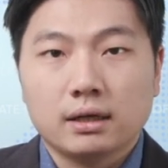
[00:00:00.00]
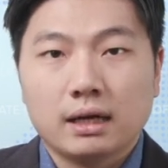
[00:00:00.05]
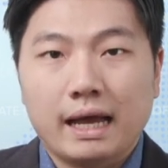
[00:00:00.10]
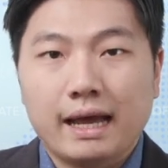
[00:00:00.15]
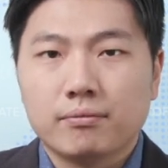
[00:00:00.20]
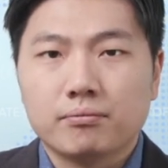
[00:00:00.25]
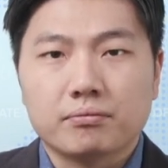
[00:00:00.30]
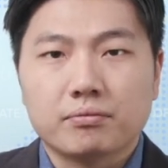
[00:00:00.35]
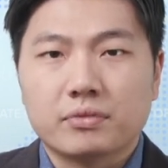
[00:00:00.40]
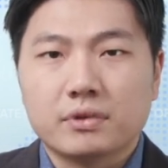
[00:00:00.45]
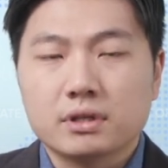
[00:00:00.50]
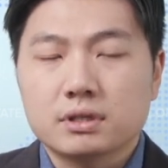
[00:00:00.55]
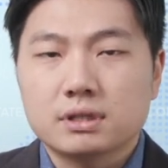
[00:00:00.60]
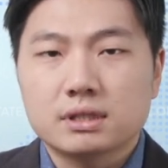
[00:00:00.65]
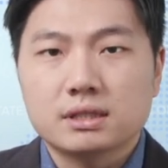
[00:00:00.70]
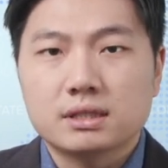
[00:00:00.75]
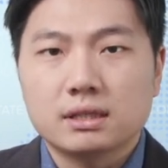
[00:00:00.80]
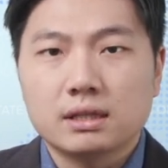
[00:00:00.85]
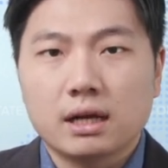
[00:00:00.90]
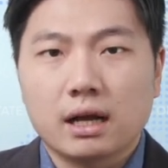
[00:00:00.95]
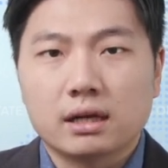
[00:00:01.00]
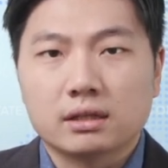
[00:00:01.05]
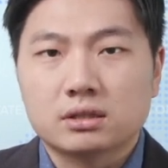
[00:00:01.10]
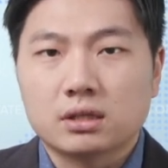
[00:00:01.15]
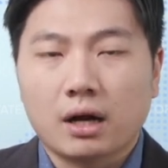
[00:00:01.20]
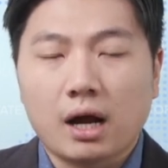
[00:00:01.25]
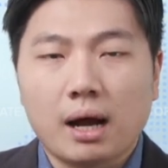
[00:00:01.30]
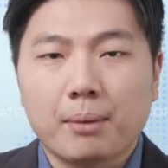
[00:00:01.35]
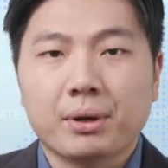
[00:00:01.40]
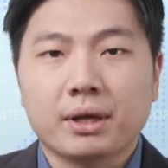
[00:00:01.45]
And this isn't a
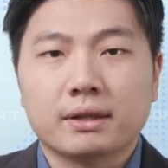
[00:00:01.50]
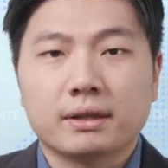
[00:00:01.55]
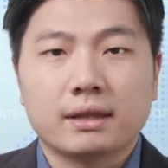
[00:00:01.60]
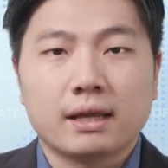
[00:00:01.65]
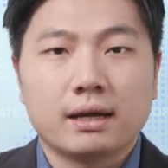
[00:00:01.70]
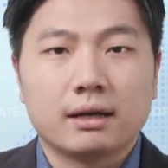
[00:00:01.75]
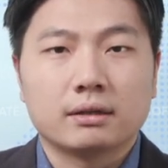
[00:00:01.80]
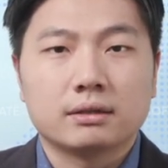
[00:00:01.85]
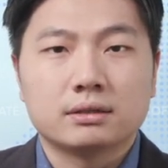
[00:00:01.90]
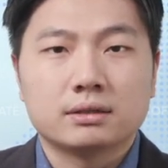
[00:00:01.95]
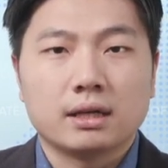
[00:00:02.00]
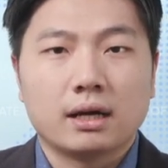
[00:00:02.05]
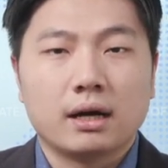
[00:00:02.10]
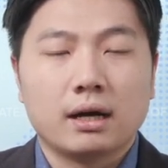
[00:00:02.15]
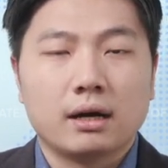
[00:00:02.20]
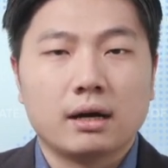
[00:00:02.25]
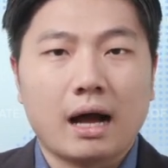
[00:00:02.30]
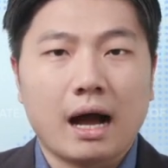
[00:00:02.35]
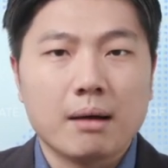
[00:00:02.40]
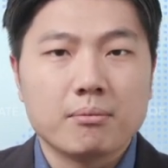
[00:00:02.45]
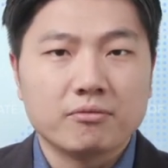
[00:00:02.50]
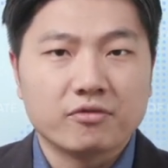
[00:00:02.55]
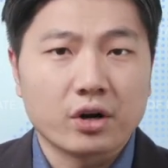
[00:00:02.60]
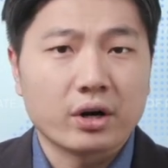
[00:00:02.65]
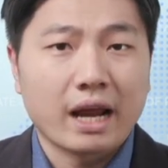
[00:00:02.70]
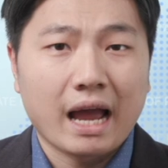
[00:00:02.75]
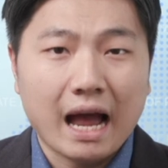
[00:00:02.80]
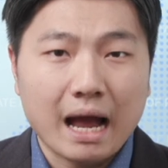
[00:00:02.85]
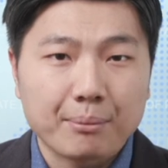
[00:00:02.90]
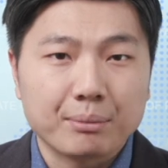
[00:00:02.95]
topic that I'm
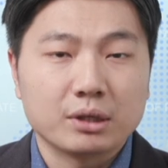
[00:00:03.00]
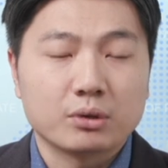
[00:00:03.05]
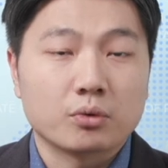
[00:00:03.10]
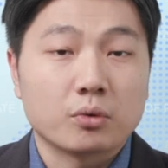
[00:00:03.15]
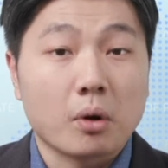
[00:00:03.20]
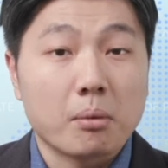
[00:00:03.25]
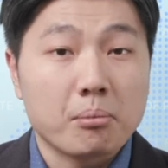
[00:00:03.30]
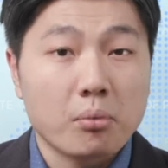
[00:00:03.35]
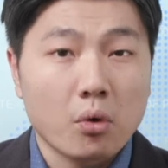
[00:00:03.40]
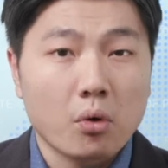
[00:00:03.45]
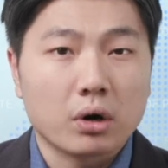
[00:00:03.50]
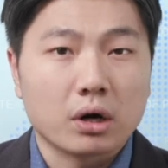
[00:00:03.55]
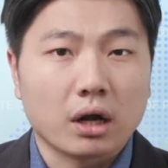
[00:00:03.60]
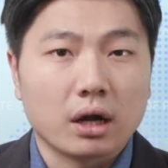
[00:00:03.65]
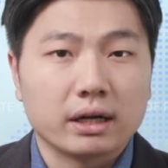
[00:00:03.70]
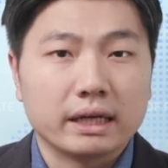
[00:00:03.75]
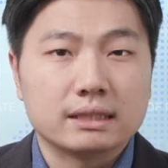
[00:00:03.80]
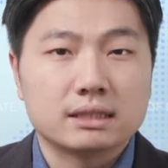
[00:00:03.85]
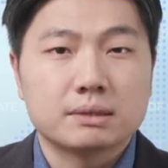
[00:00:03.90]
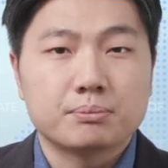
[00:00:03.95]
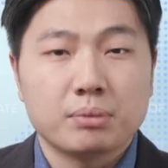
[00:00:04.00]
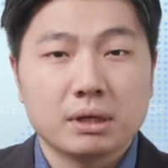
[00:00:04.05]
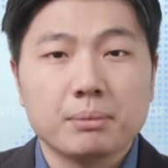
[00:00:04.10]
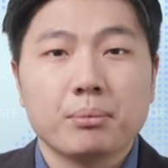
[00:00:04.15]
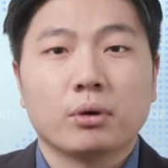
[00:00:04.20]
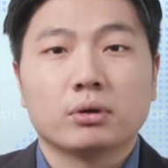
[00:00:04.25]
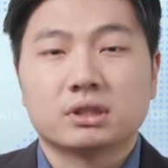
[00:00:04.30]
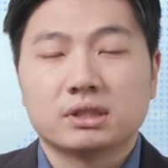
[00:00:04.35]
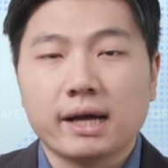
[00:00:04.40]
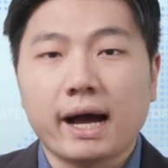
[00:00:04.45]
very happy to report on. It's
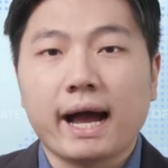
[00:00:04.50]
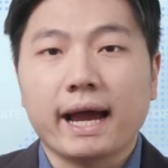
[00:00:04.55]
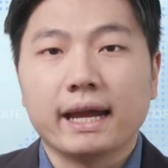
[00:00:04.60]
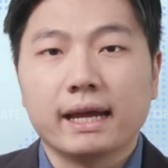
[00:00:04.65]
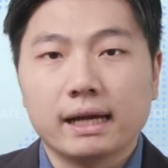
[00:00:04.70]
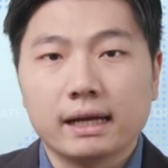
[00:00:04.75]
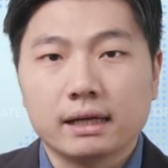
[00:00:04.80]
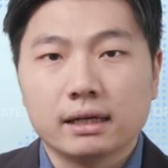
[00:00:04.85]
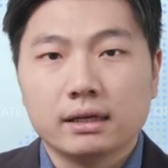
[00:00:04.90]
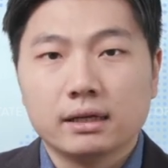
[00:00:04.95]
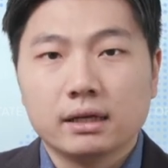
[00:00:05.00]
people dying.